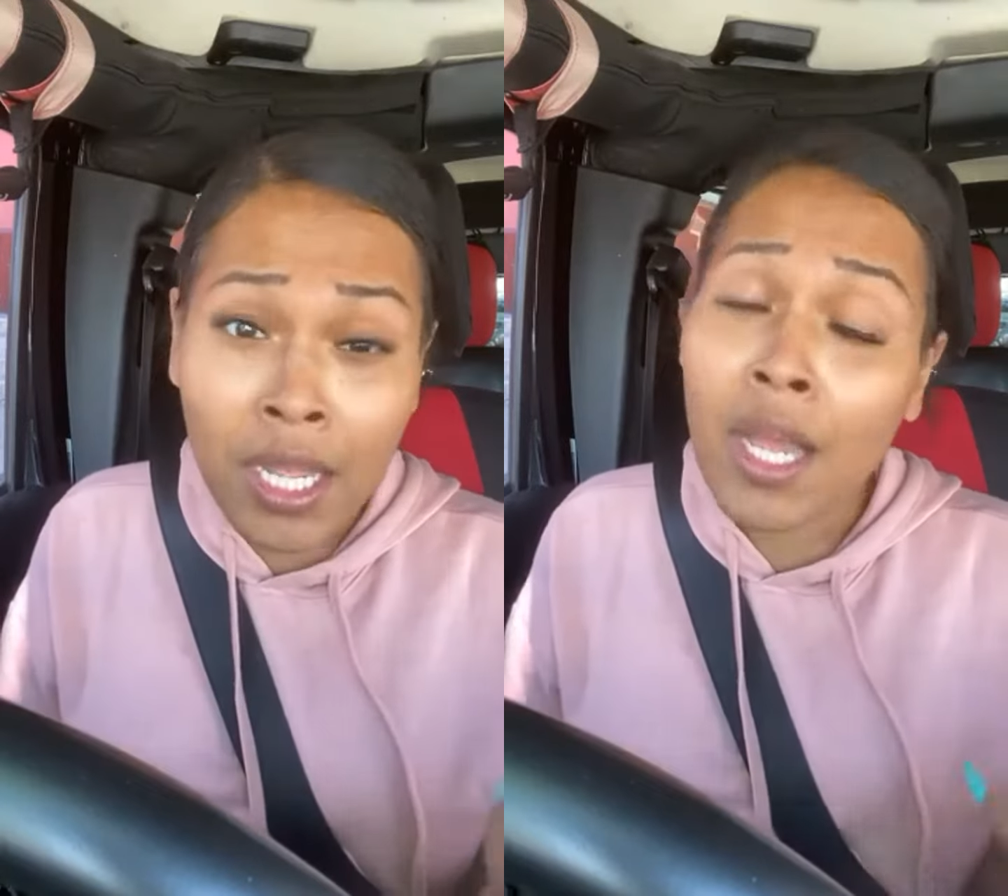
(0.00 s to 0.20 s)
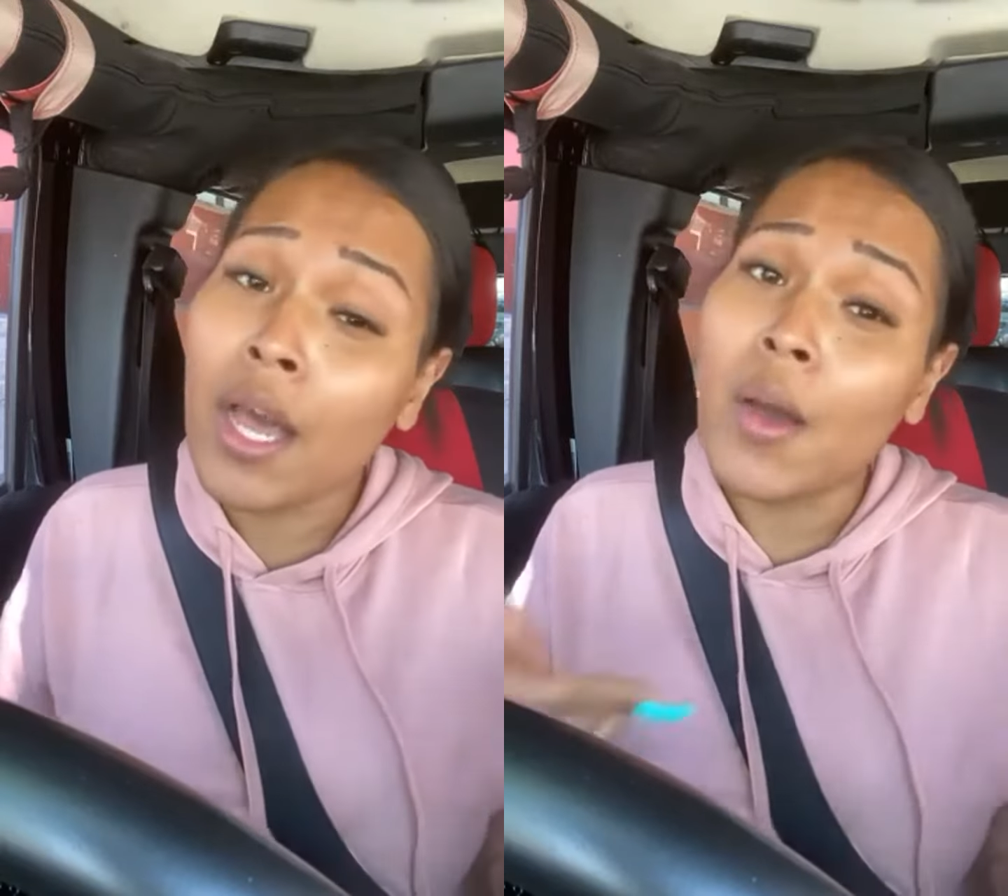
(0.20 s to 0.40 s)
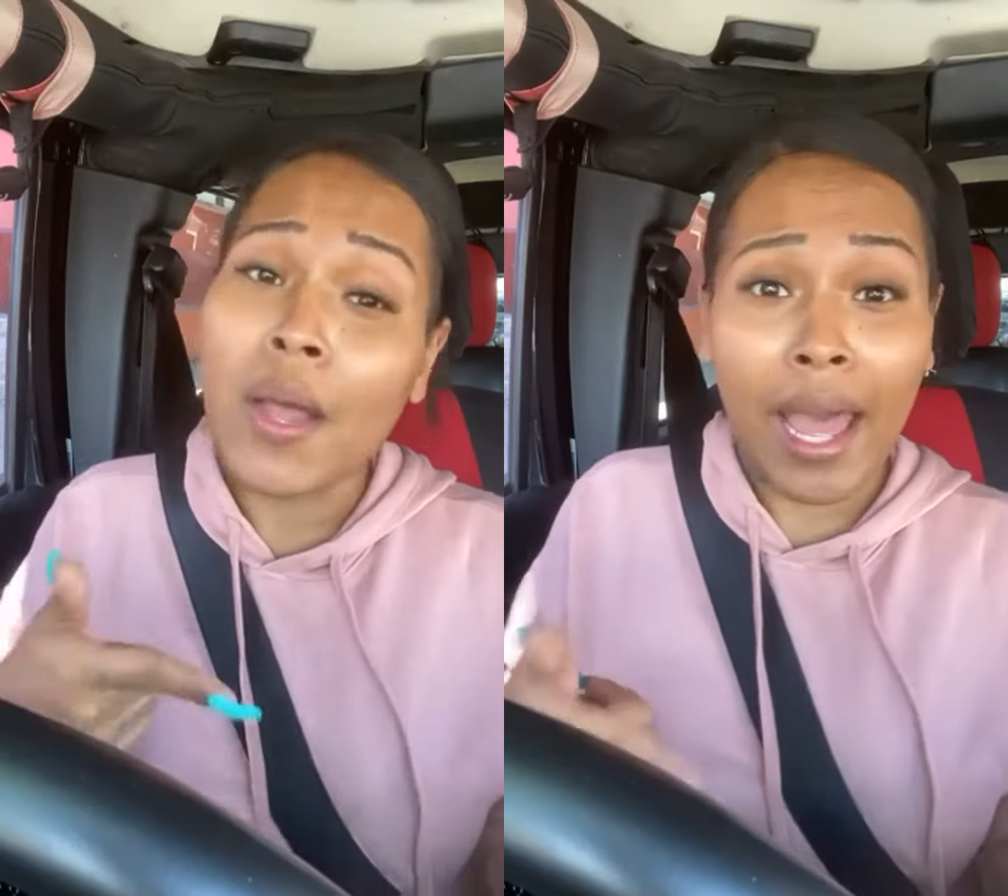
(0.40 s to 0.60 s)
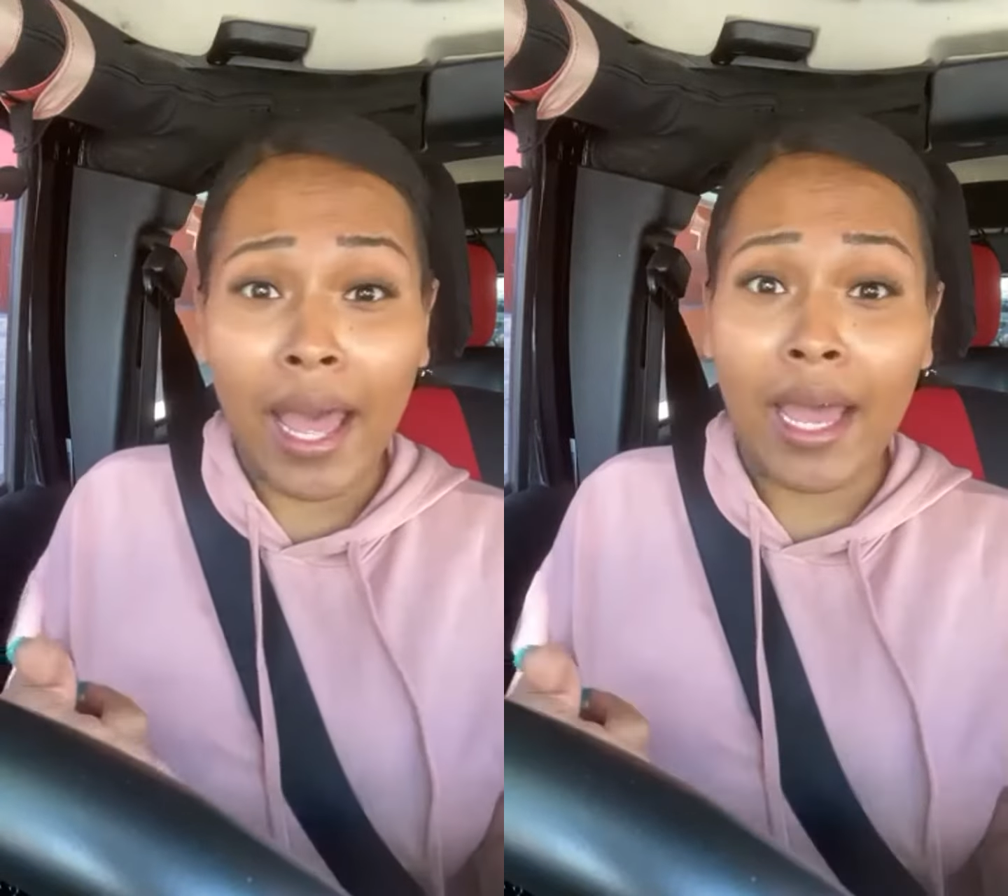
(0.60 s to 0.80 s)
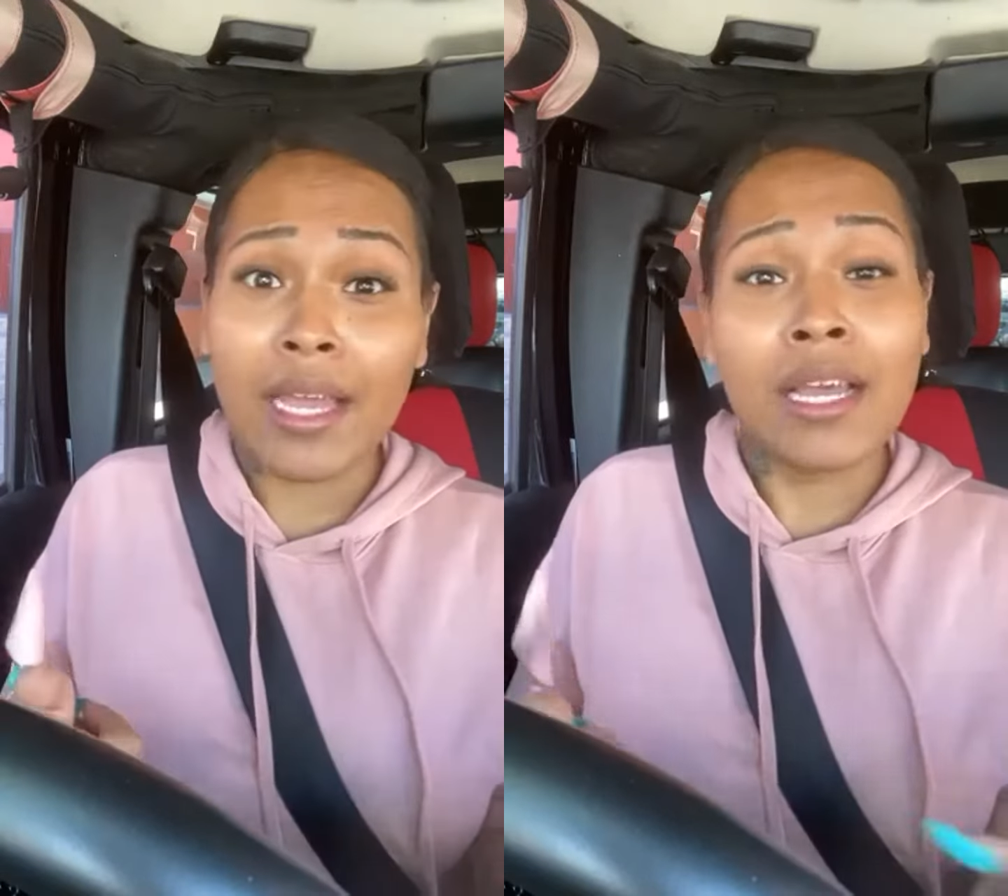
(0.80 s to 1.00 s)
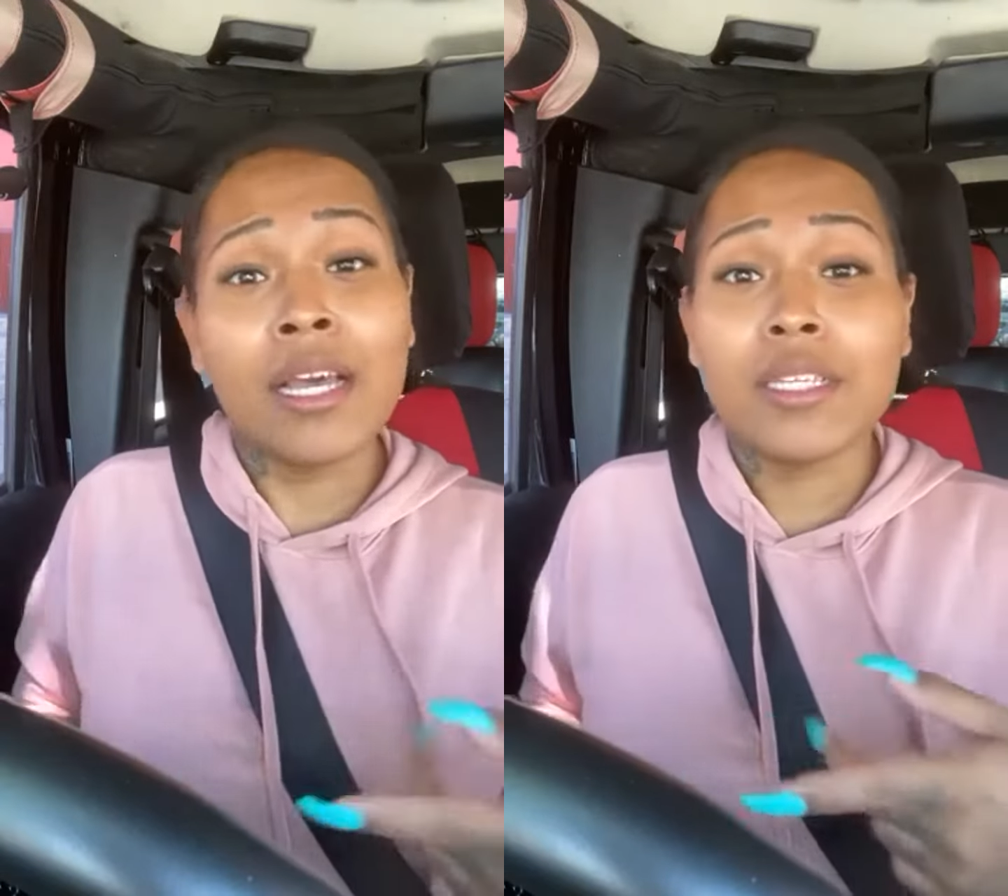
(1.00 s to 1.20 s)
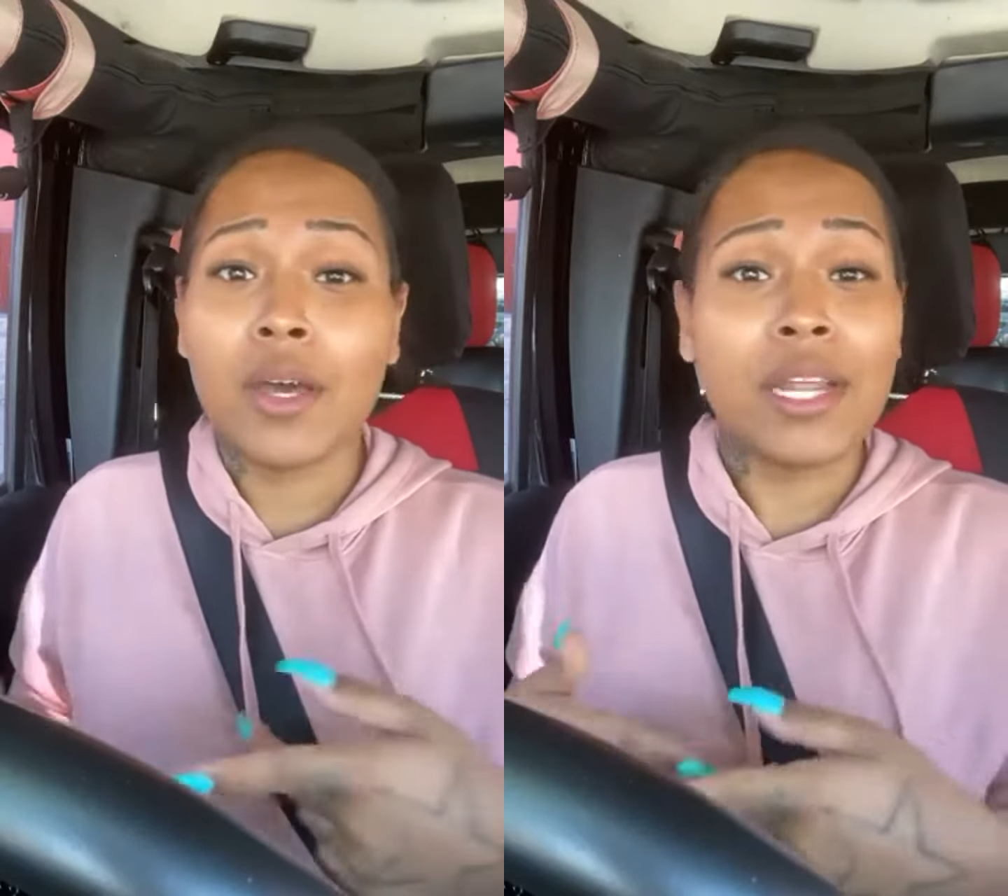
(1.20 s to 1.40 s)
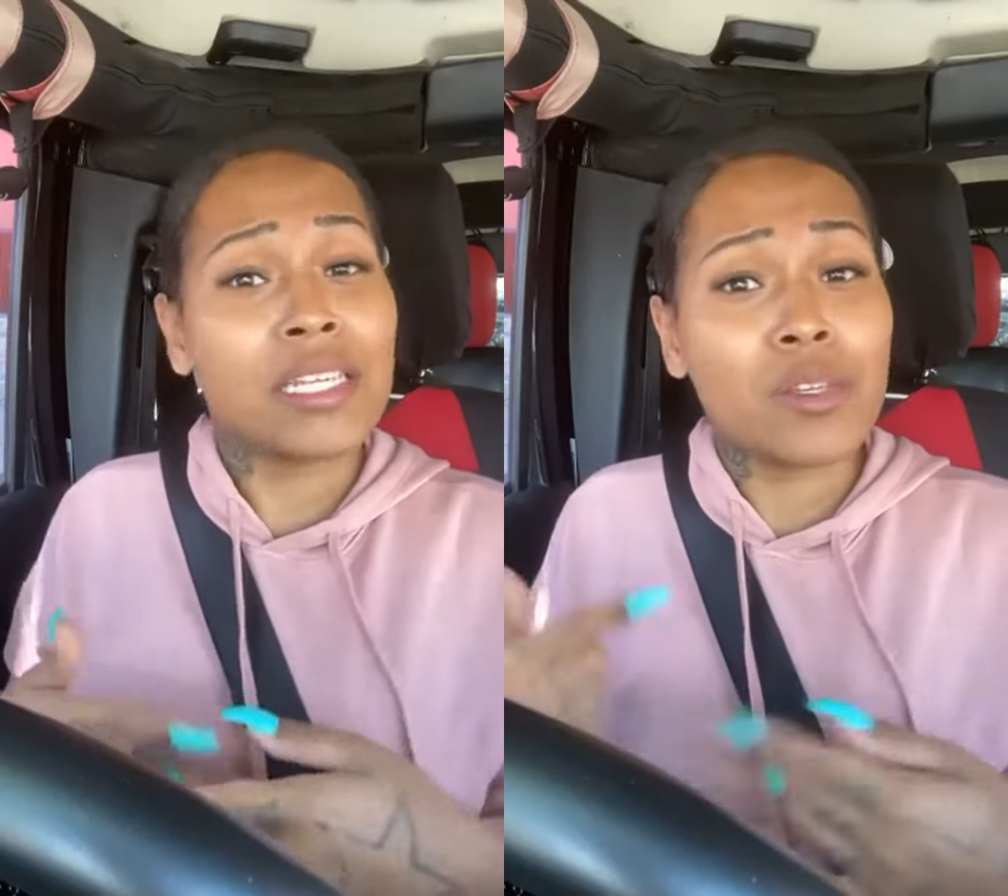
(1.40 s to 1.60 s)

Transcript: Okay, so this is